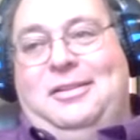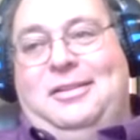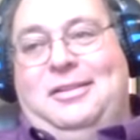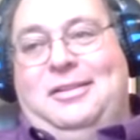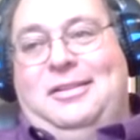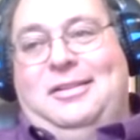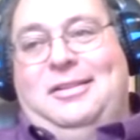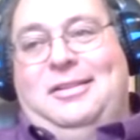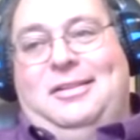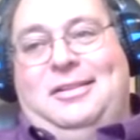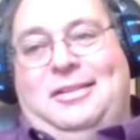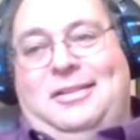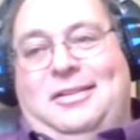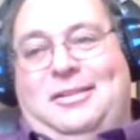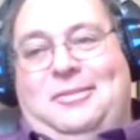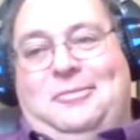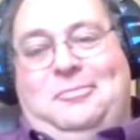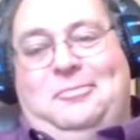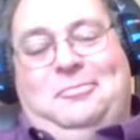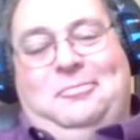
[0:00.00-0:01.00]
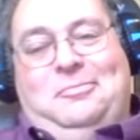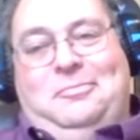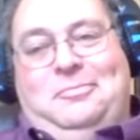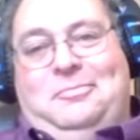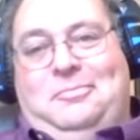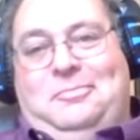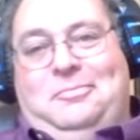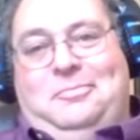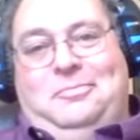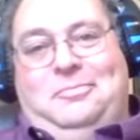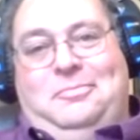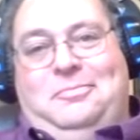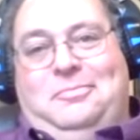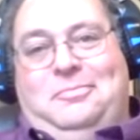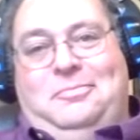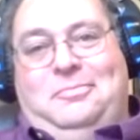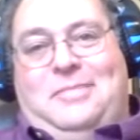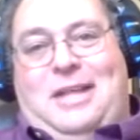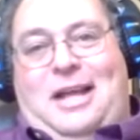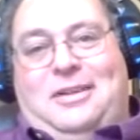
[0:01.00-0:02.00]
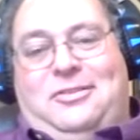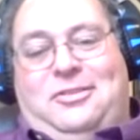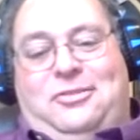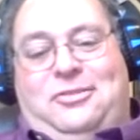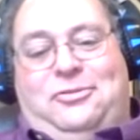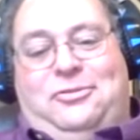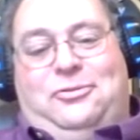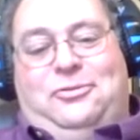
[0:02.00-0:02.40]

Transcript: I guess so. I